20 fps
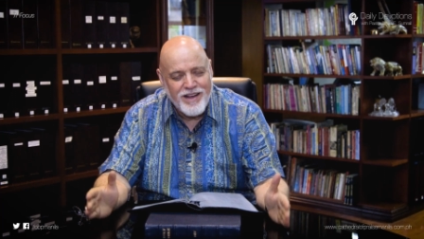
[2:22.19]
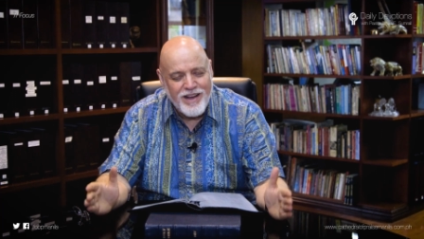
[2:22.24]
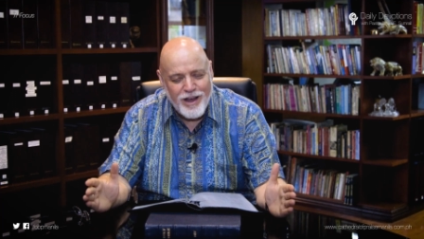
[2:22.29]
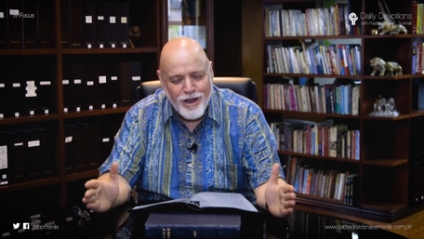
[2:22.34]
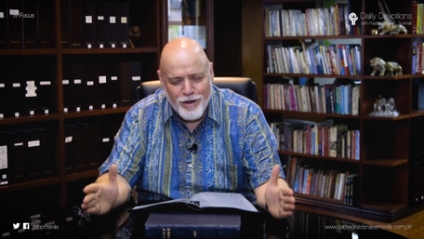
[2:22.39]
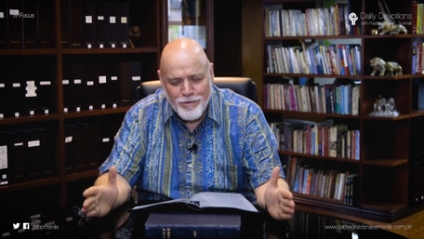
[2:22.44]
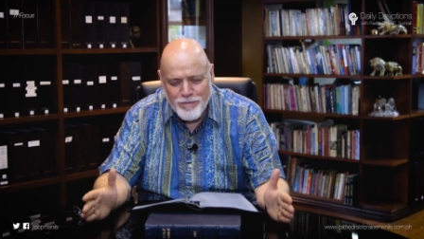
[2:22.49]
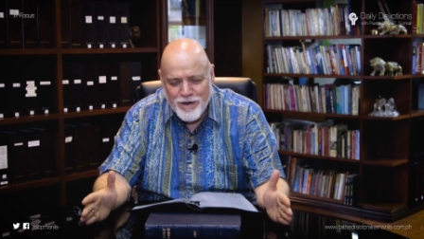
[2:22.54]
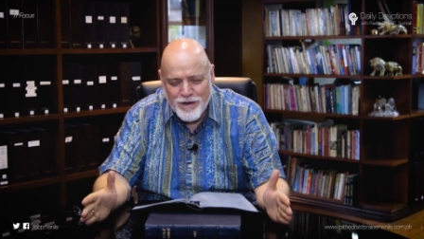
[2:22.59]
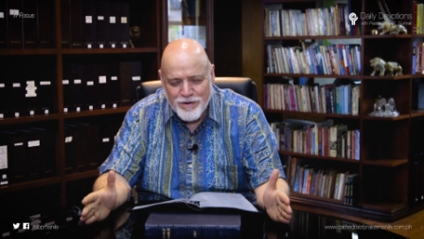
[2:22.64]

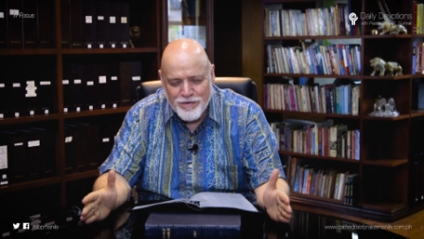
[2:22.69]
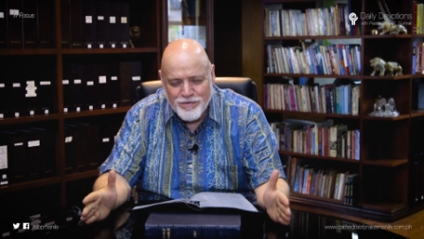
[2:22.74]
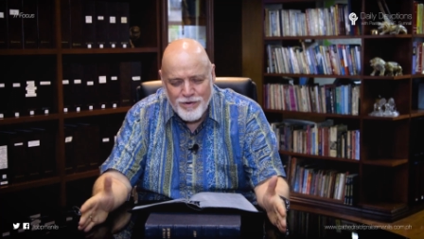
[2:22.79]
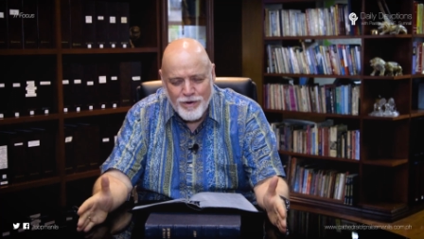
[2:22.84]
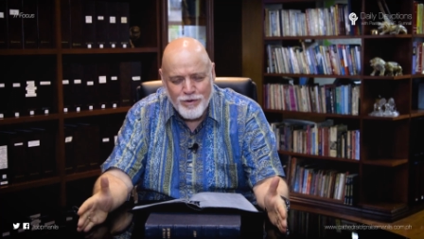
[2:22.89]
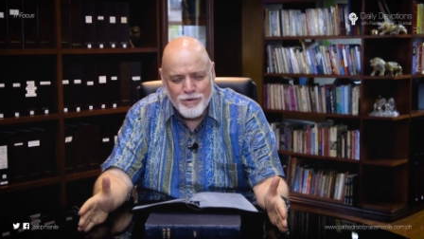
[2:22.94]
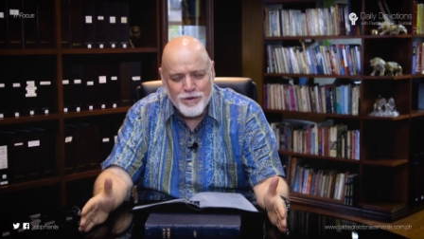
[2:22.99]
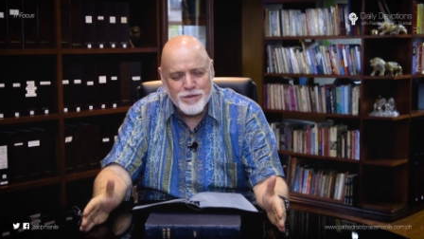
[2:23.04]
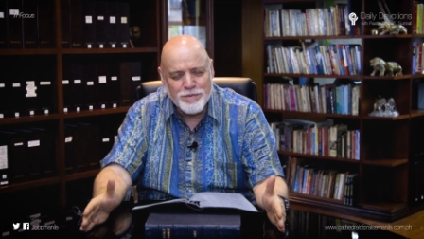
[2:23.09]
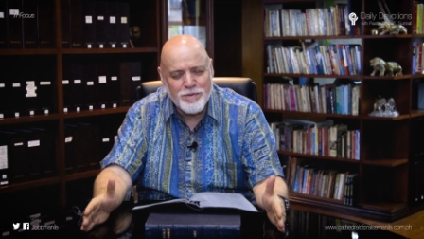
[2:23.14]
Help me to
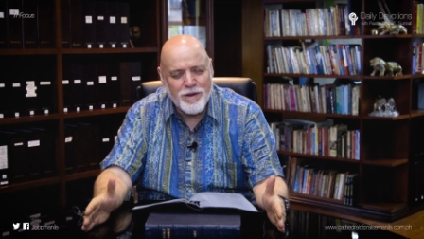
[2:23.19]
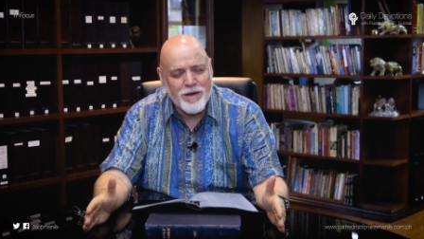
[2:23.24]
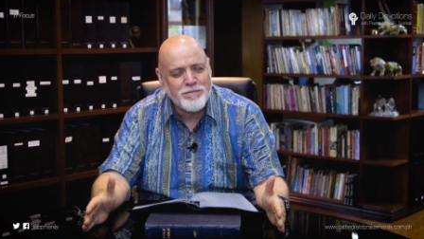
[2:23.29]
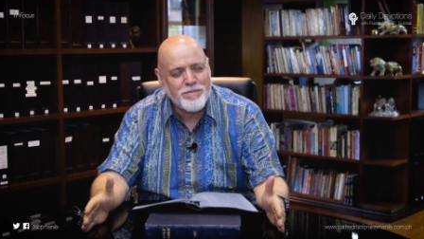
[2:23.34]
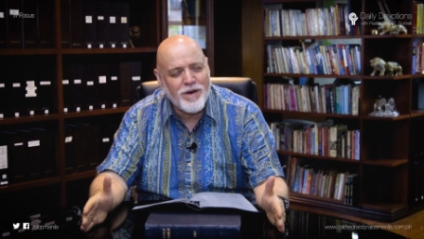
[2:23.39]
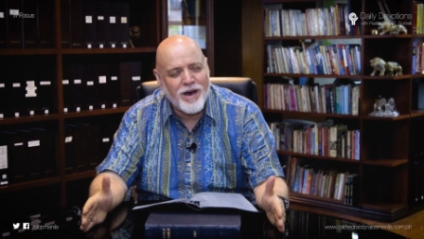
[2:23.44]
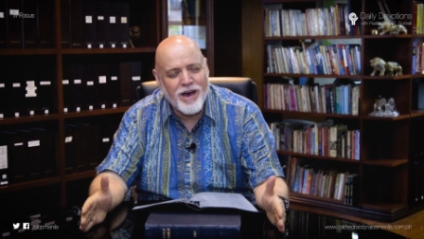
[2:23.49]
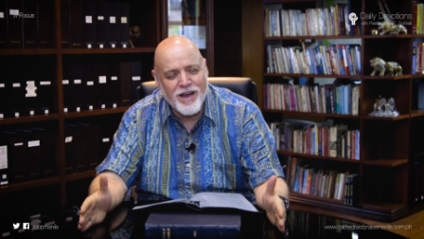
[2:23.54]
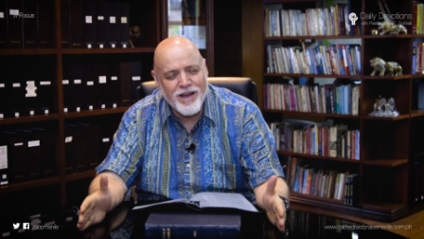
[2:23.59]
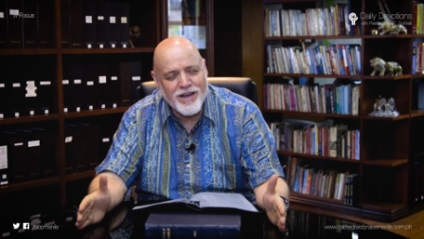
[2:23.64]
focus my
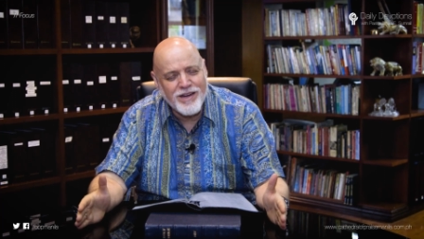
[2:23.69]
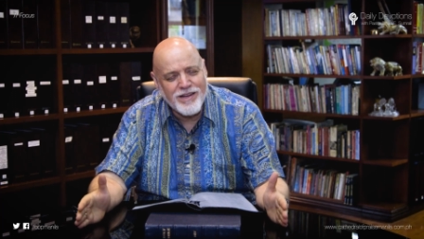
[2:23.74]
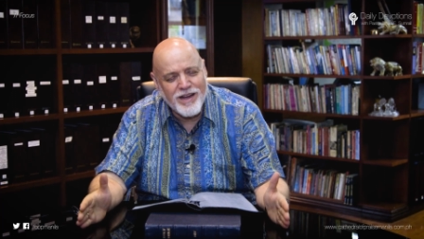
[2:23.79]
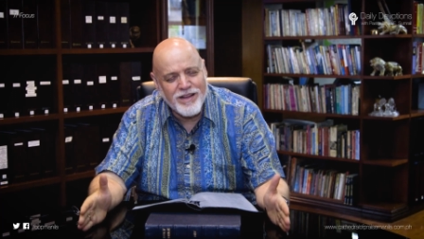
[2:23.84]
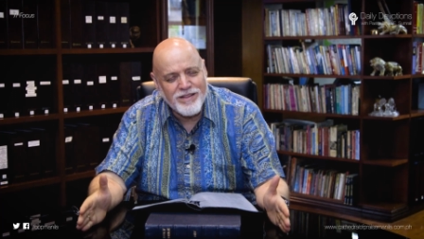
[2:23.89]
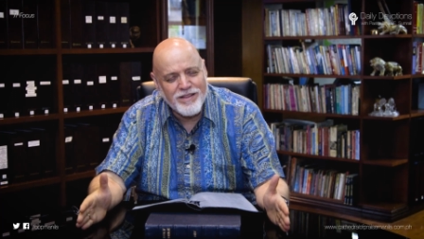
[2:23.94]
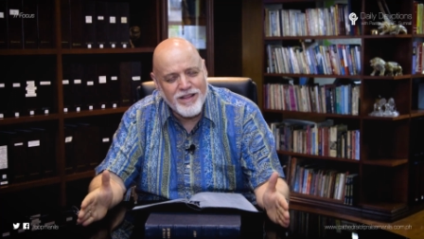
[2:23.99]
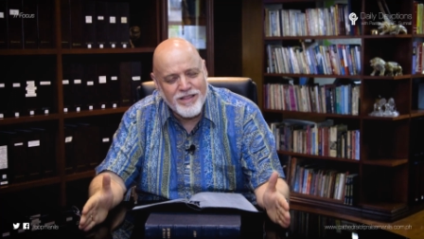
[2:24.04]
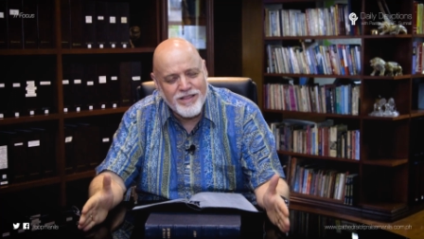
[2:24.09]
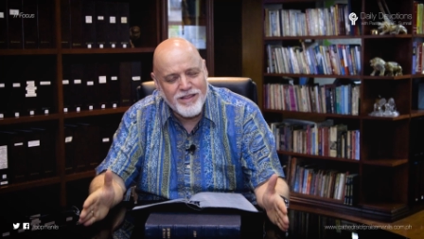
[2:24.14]
mind
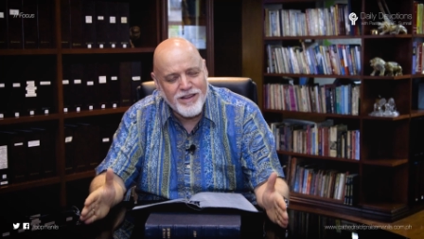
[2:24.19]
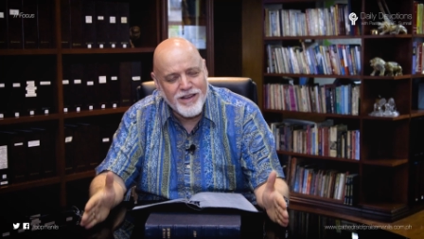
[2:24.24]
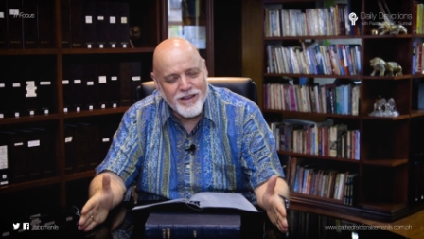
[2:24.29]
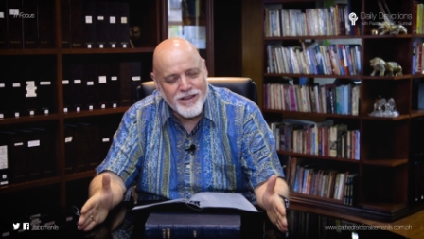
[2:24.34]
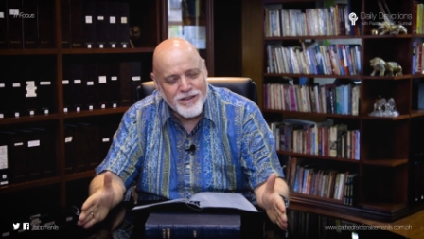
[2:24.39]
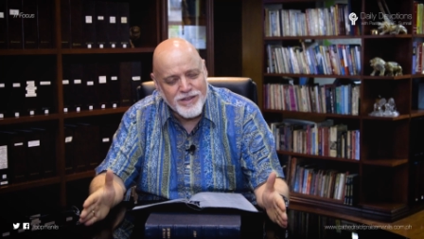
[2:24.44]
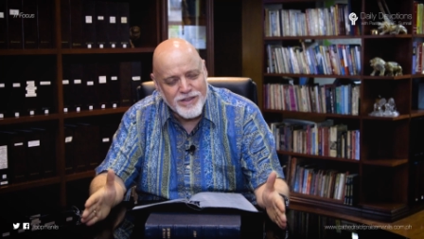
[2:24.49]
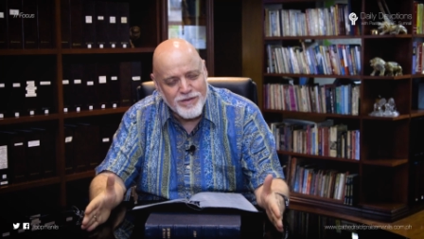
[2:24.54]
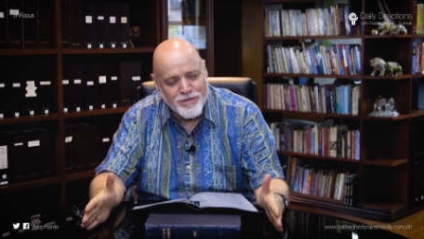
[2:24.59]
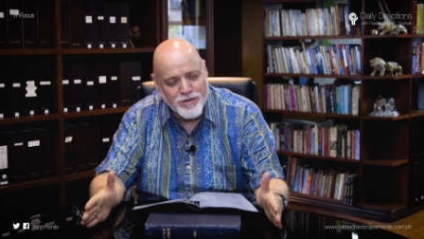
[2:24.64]
on the
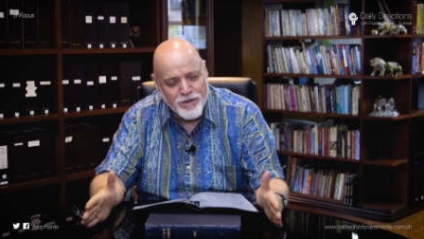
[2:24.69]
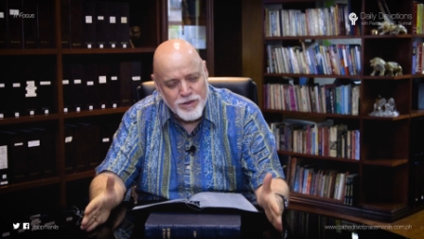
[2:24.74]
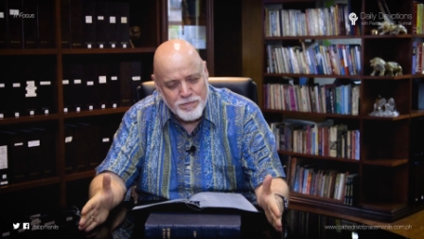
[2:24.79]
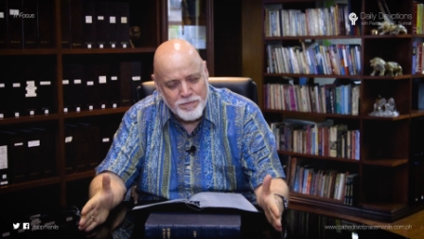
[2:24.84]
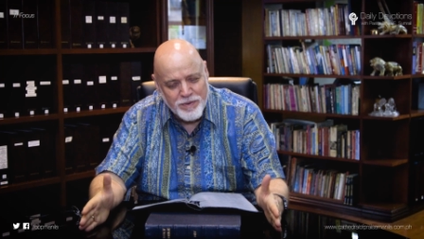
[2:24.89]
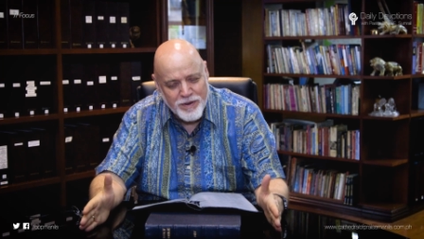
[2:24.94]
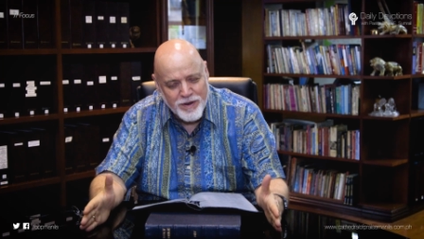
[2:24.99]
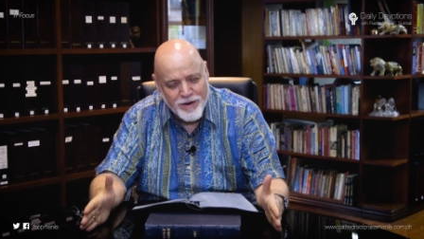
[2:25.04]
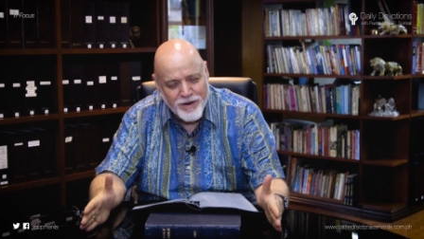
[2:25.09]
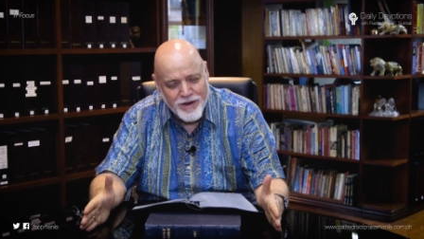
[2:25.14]
things of the
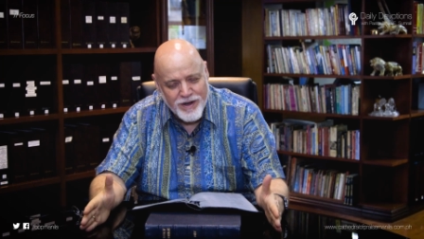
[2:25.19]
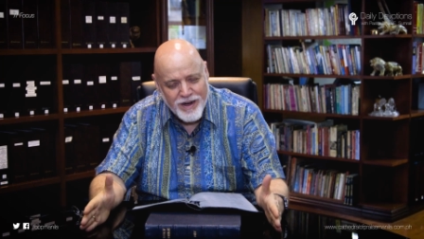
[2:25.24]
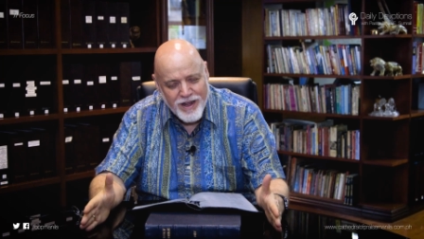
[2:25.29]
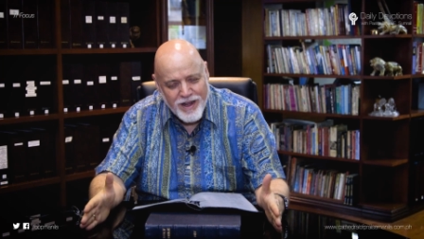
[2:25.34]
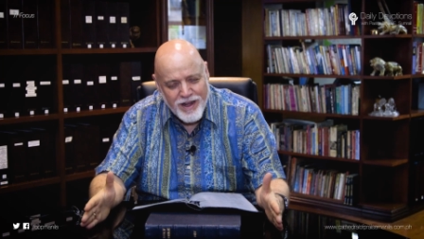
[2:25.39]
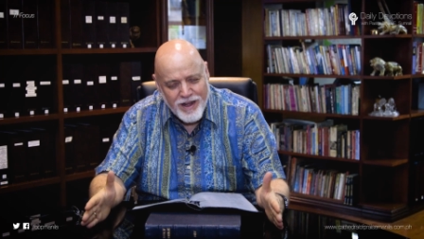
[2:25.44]
Spirit.